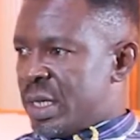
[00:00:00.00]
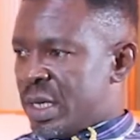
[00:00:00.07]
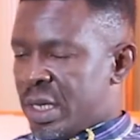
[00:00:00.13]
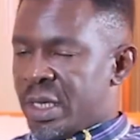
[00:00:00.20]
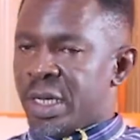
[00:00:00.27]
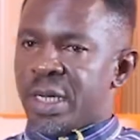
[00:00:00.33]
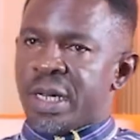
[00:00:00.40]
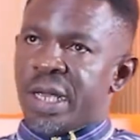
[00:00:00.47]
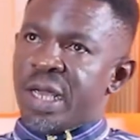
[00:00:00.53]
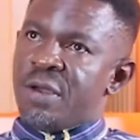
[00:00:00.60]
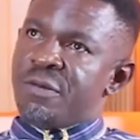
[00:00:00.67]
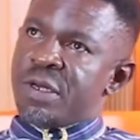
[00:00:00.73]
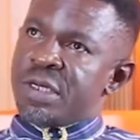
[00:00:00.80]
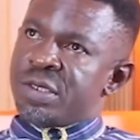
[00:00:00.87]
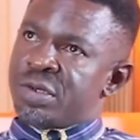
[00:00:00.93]
Then I have an
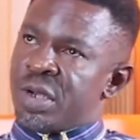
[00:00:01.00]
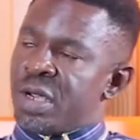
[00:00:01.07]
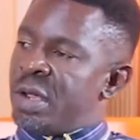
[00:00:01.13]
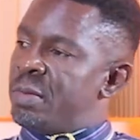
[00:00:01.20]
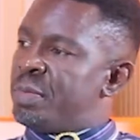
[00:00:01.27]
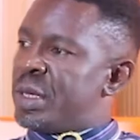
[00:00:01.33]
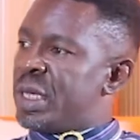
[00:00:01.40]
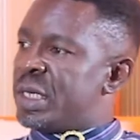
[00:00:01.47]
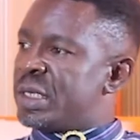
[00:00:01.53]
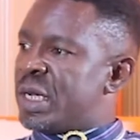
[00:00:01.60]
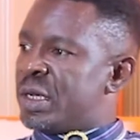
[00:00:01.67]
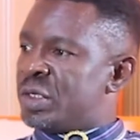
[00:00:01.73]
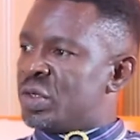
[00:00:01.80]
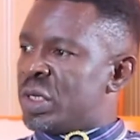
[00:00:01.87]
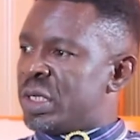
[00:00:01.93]
Instagram page,
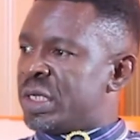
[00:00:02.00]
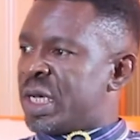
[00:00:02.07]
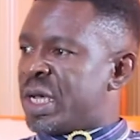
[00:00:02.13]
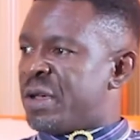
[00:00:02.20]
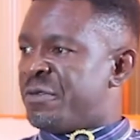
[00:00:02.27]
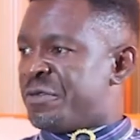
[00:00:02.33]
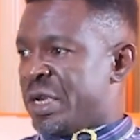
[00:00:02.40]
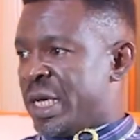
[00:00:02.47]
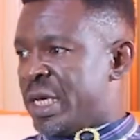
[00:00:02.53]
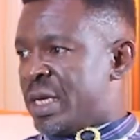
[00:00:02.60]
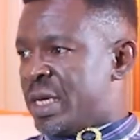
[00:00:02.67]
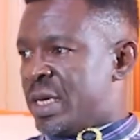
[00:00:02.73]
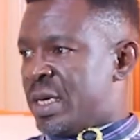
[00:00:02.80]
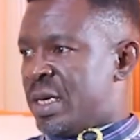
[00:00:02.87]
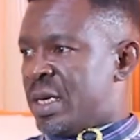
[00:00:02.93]
Jeweltec Afrique.
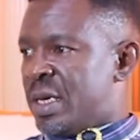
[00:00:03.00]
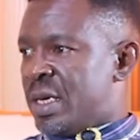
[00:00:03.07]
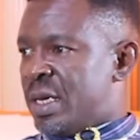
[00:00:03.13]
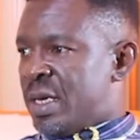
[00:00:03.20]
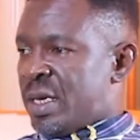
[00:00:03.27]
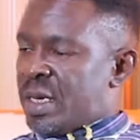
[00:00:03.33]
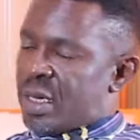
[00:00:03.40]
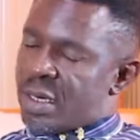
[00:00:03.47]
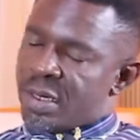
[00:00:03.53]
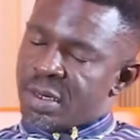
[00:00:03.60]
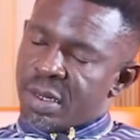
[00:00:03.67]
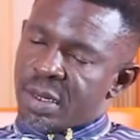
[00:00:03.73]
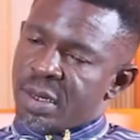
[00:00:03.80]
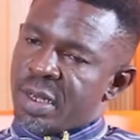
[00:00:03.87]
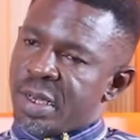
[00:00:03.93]

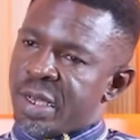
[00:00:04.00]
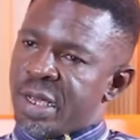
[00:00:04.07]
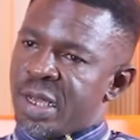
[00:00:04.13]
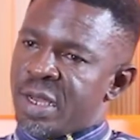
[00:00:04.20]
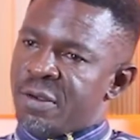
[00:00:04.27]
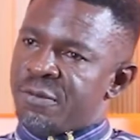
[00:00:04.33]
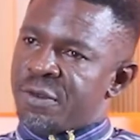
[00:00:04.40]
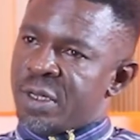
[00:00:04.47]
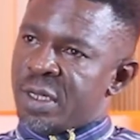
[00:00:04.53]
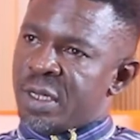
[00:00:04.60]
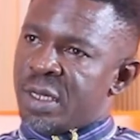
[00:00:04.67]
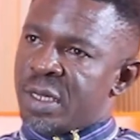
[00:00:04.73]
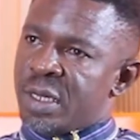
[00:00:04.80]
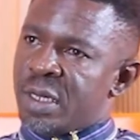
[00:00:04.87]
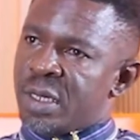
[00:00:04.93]
Then I have
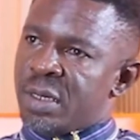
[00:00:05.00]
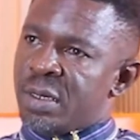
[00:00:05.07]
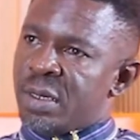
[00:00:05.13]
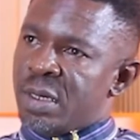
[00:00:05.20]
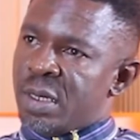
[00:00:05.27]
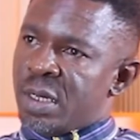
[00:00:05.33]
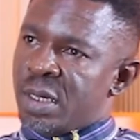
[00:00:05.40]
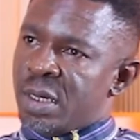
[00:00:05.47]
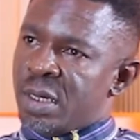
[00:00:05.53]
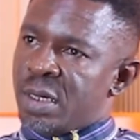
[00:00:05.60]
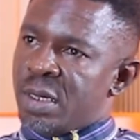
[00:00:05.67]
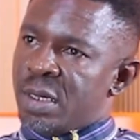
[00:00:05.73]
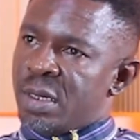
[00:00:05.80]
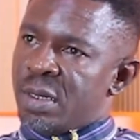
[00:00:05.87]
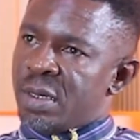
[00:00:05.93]
a
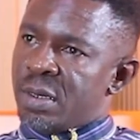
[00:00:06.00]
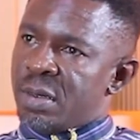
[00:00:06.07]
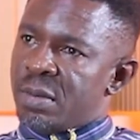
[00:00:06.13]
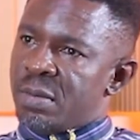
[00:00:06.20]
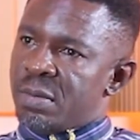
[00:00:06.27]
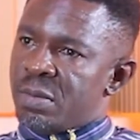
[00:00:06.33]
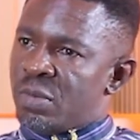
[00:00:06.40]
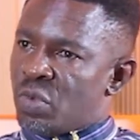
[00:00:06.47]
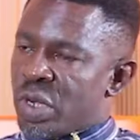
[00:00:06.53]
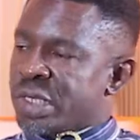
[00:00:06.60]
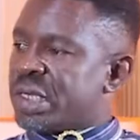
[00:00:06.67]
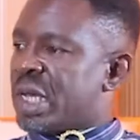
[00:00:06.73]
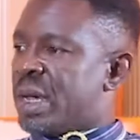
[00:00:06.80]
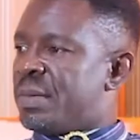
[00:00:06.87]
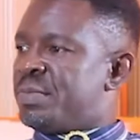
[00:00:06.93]

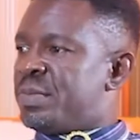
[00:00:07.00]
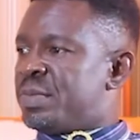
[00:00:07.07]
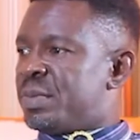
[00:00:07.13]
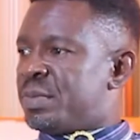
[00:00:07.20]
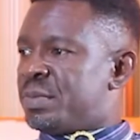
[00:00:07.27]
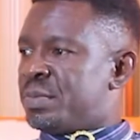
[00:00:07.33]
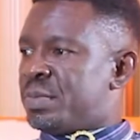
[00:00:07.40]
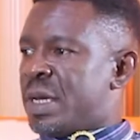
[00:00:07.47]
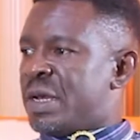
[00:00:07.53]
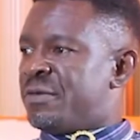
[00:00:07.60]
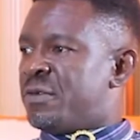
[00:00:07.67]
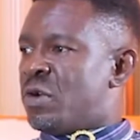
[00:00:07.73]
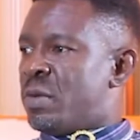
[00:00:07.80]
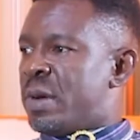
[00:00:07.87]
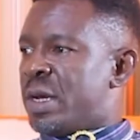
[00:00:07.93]
WhatsApp
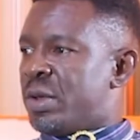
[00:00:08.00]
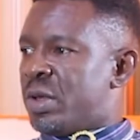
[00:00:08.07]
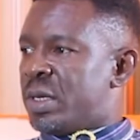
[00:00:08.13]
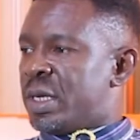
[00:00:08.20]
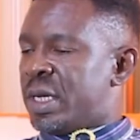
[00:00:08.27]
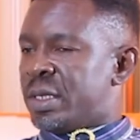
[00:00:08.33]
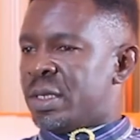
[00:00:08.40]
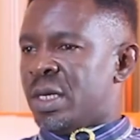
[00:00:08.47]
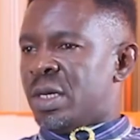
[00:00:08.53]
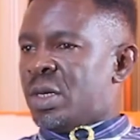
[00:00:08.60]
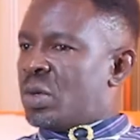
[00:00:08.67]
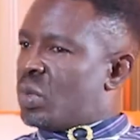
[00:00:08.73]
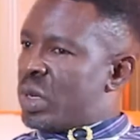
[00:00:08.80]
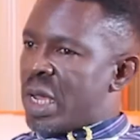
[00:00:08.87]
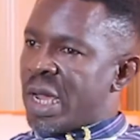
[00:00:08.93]
platform and all that,
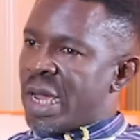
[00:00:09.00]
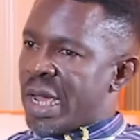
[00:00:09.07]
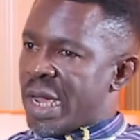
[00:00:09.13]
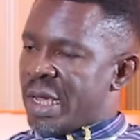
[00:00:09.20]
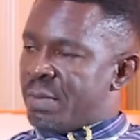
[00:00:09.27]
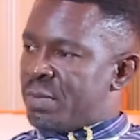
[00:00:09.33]
where I